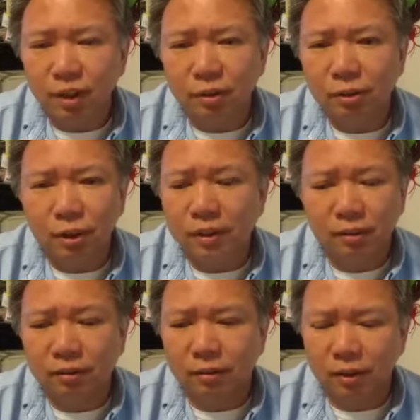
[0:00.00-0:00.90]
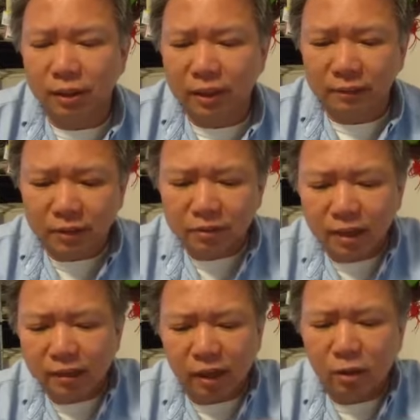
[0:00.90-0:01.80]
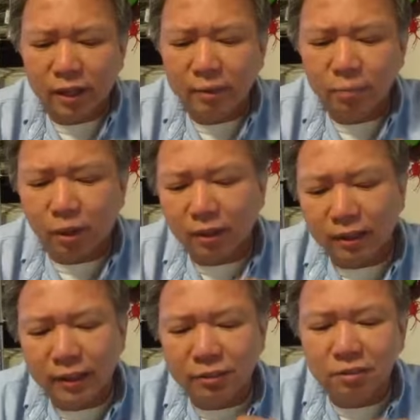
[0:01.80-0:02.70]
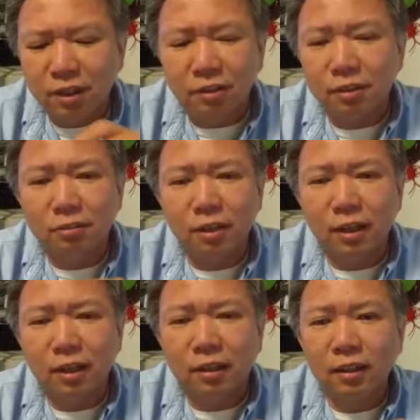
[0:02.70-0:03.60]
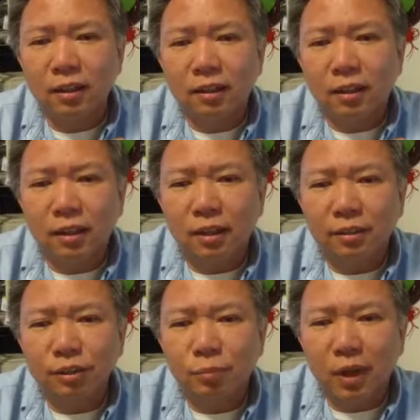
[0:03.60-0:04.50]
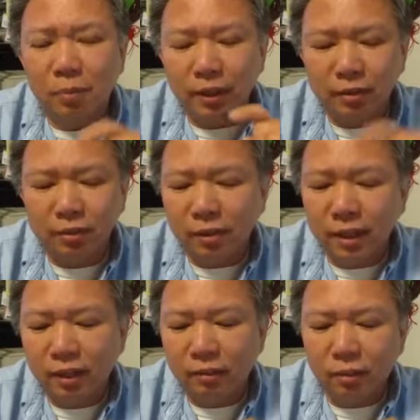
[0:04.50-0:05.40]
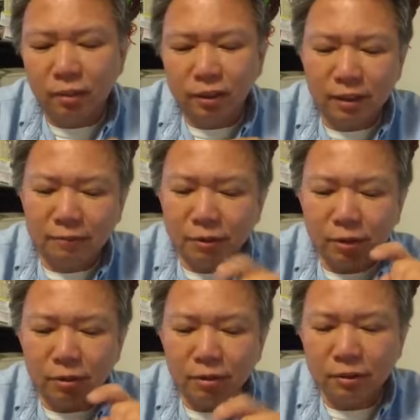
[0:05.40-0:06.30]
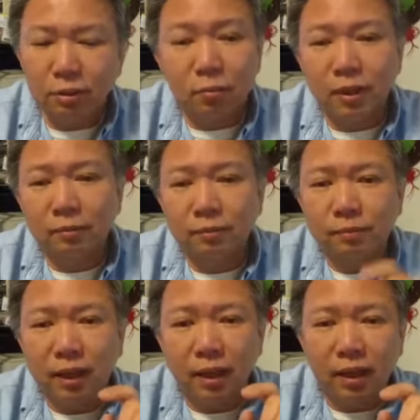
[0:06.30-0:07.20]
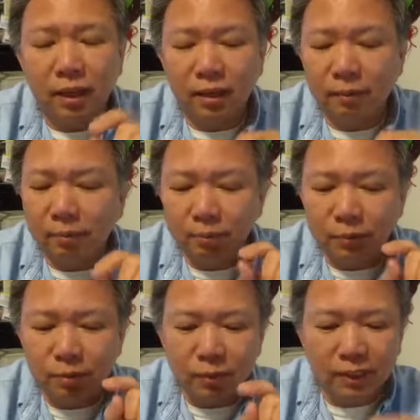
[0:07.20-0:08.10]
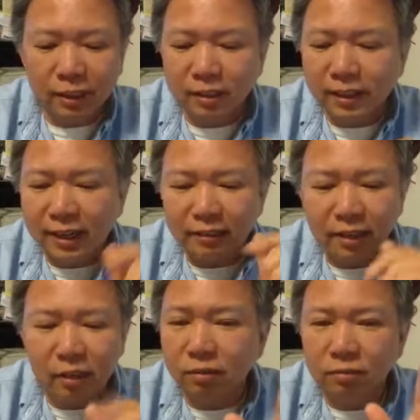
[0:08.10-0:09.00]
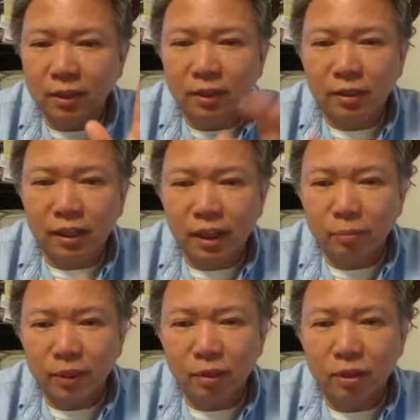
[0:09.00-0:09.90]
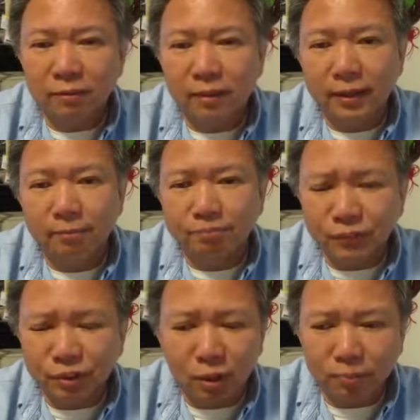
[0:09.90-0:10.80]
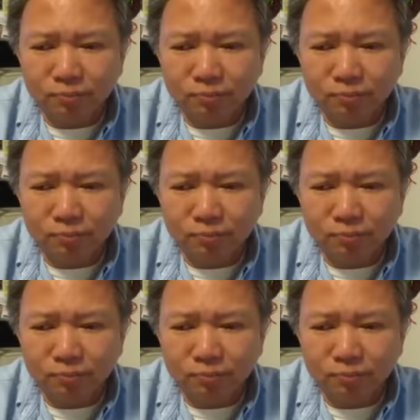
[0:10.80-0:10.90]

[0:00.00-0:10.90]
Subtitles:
you can even say, okay, Paul, I'd like to see this this property today or this afternoon, and so on. Click on that, I'll be notified. So